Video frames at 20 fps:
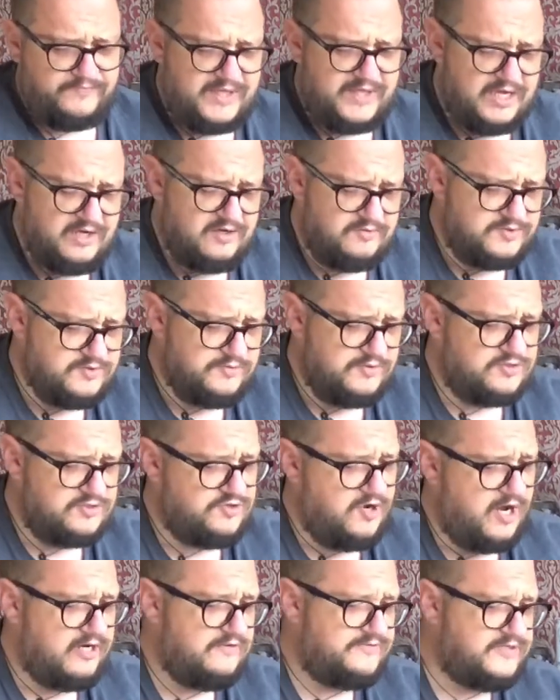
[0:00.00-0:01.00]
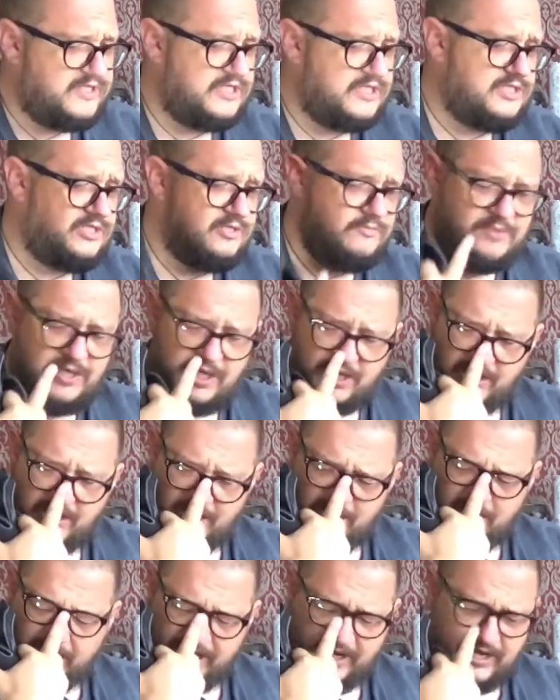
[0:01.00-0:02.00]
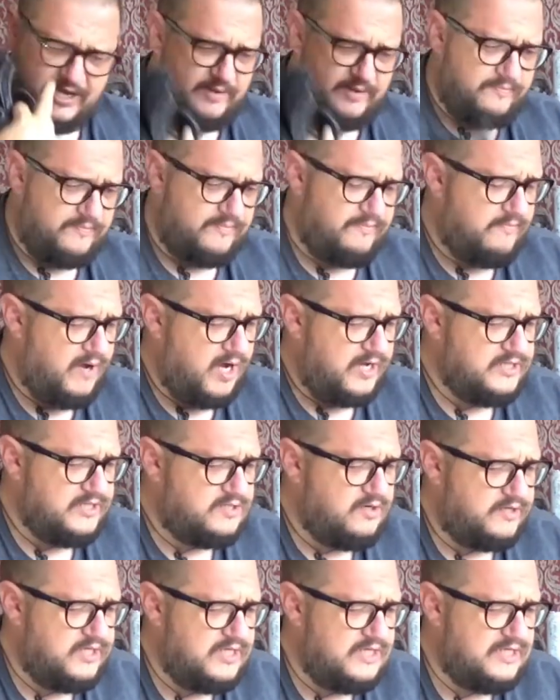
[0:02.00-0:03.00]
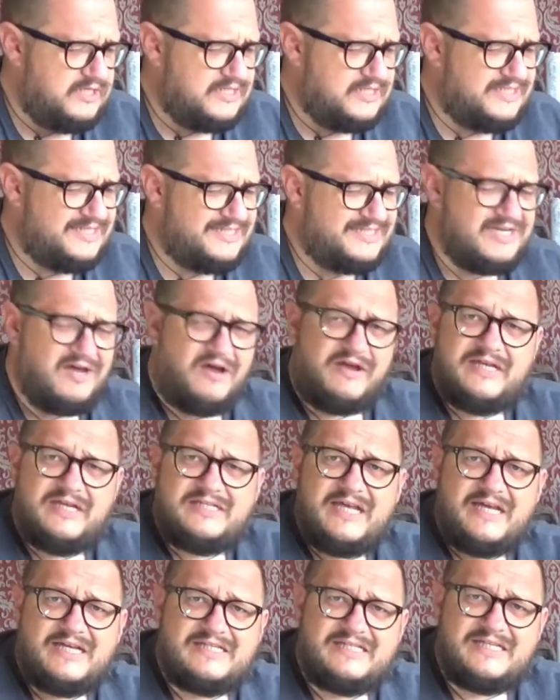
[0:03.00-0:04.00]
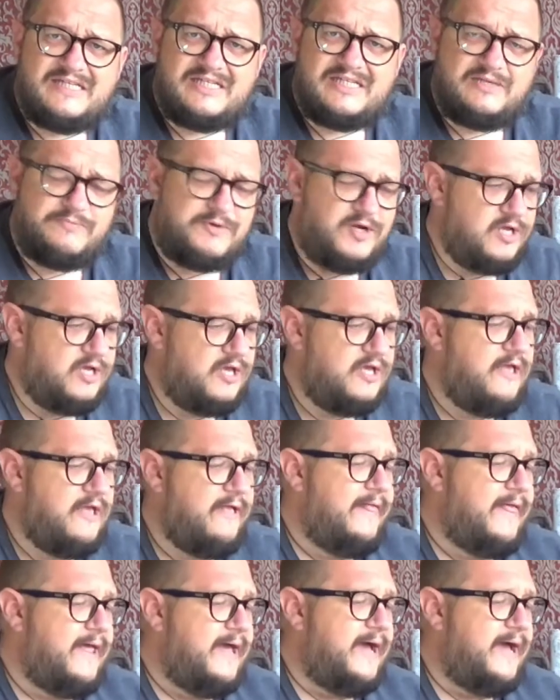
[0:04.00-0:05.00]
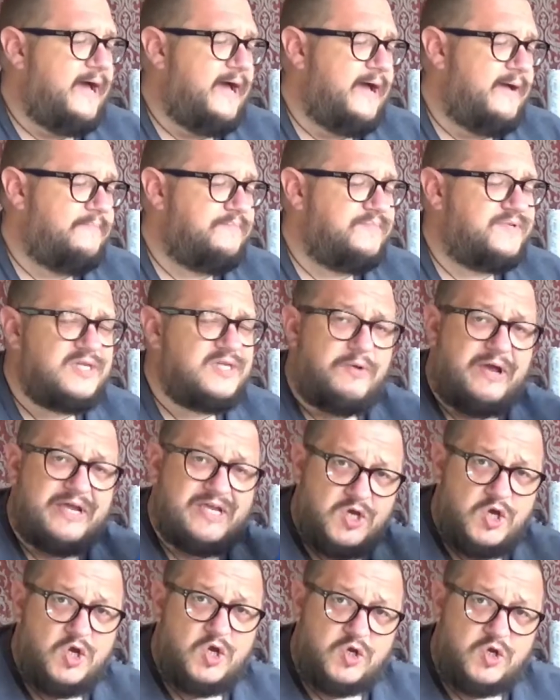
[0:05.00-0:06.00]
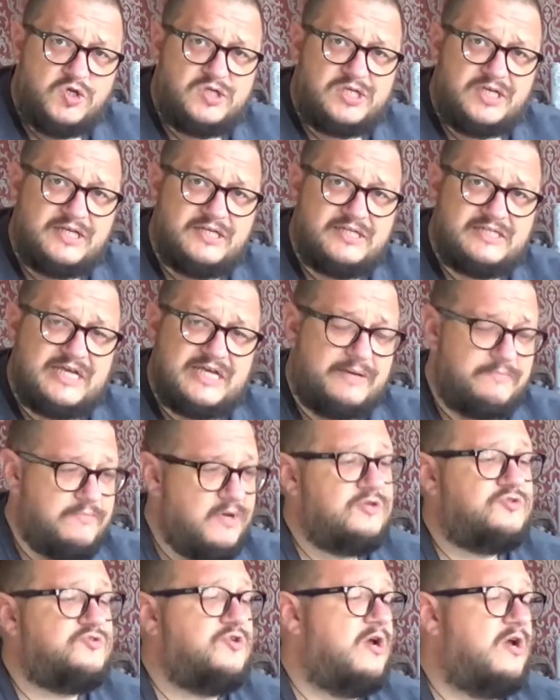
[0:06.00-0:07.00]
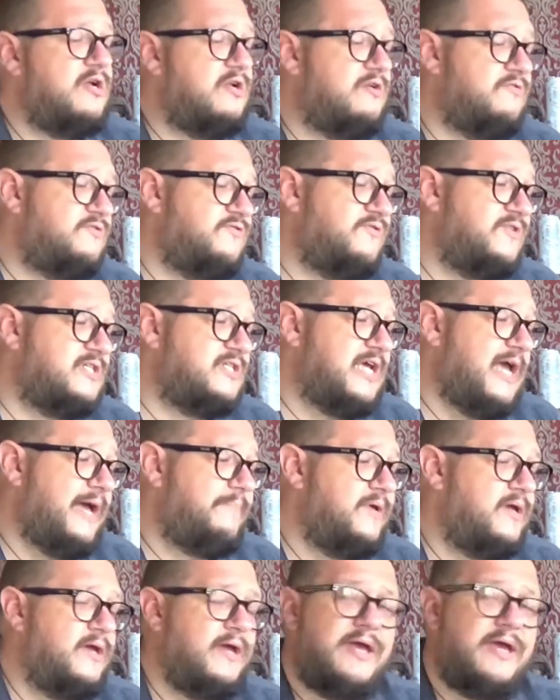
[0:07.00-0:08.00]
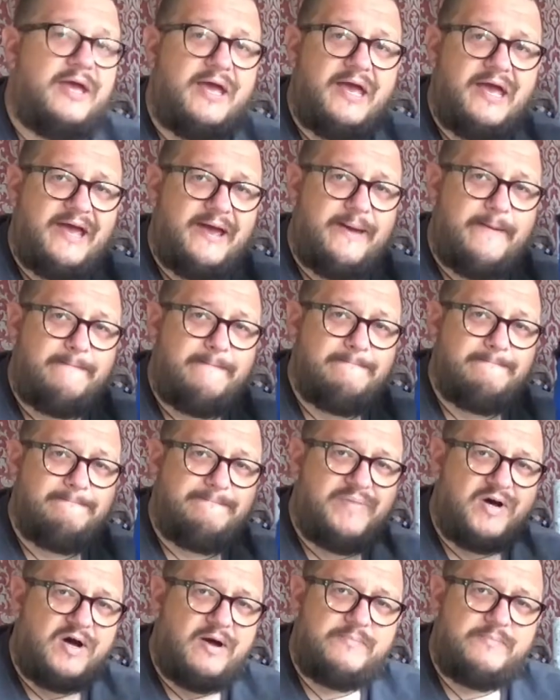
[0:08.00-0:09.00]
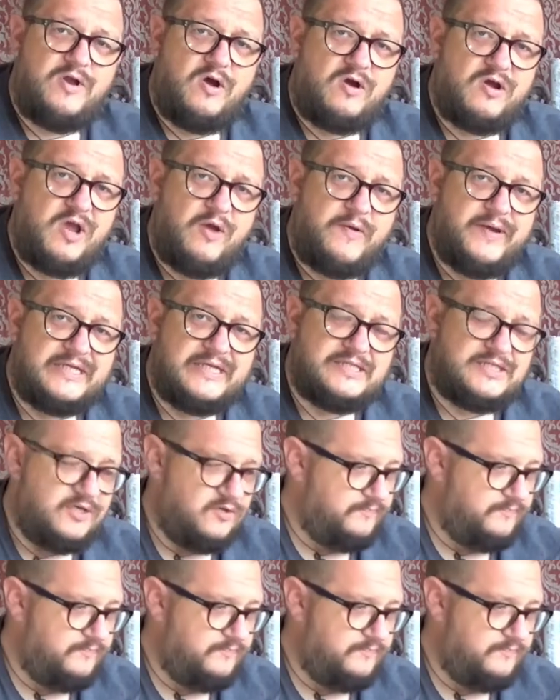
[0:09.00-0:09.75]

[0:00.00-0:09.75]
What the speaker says: It comes with a dry glove system. Mine's got the Cytec system on it, so I could take my dry gloves for Scapa, but I'm not going to.